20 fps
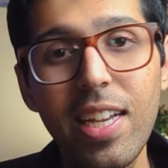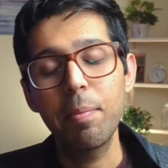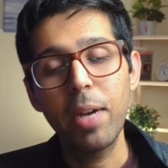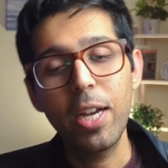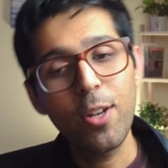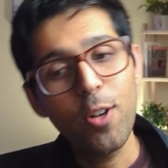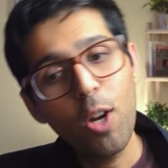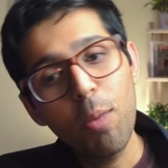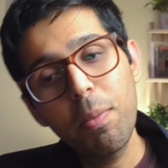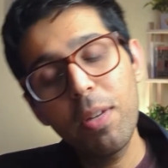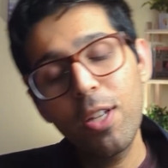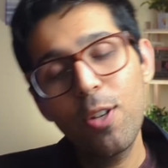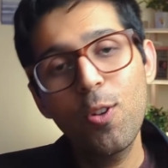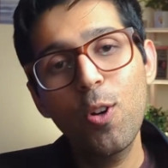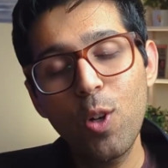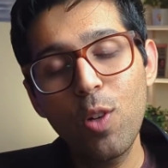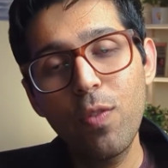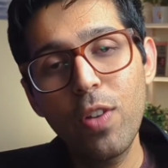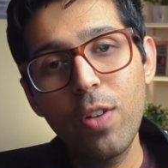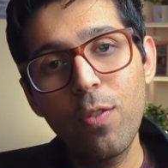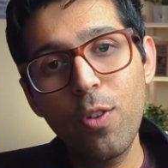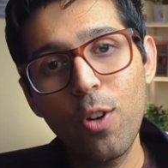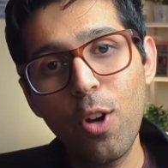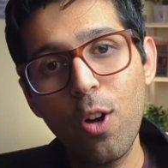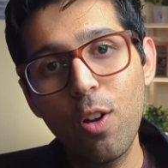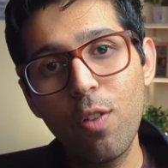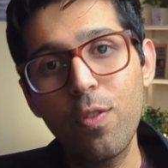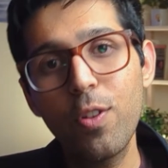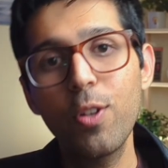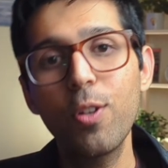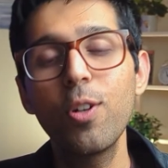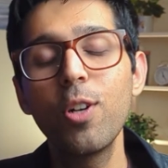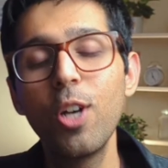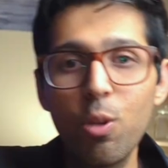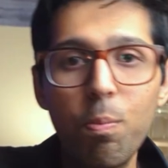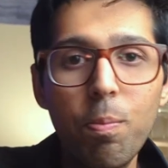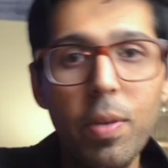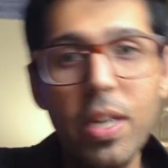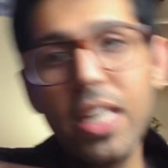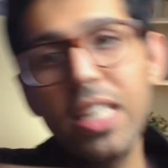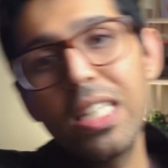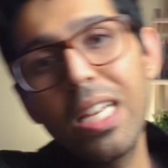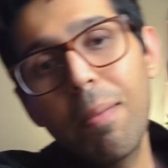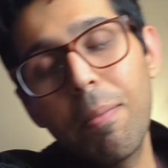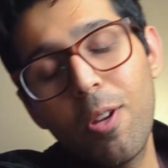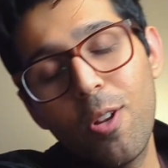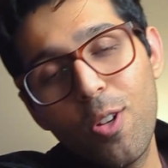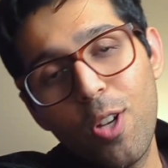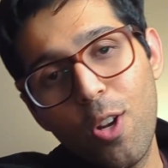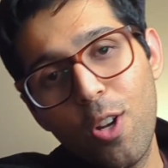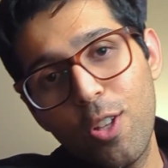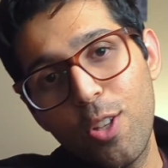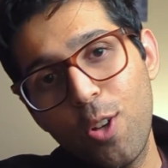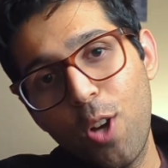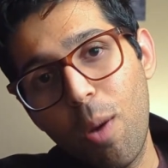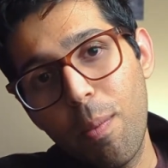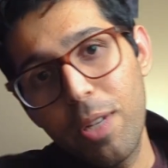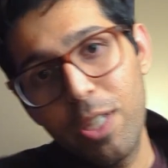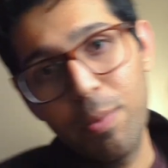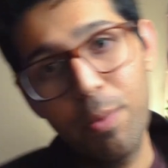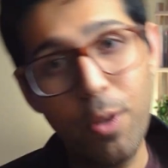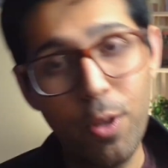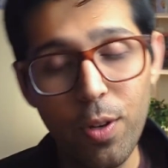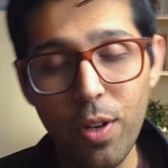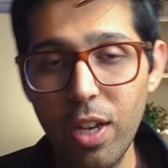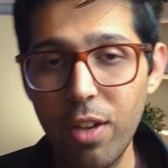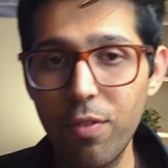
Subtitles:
It might not be a good fit for all of you. So please let me know down in the comments below